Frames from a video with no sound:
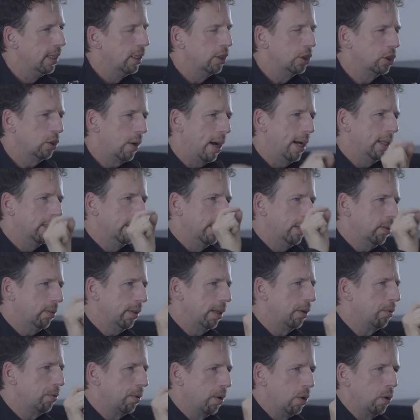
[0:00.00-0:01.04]
So I
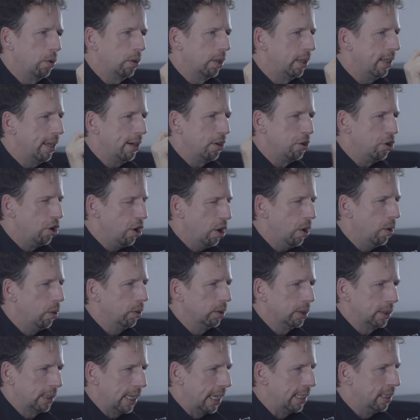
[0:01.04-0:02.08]
literally wrote their
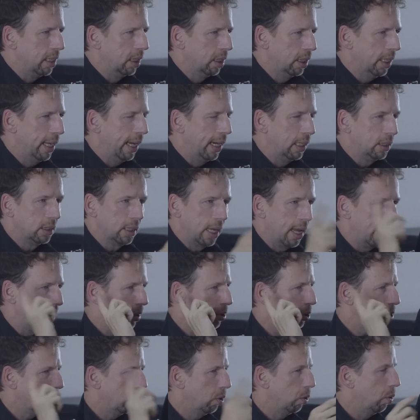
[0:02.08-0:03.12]
notes and the lengths, and
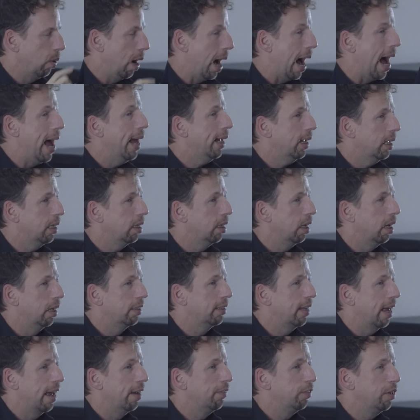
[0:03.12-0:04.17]
so I
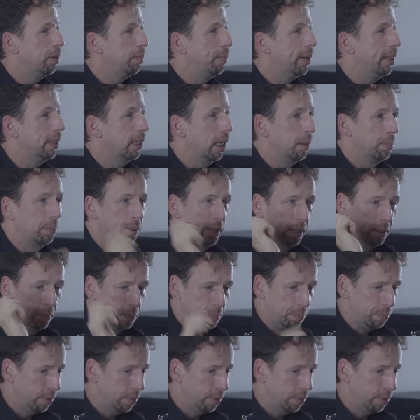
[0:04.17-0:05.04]
conduct every beat they play.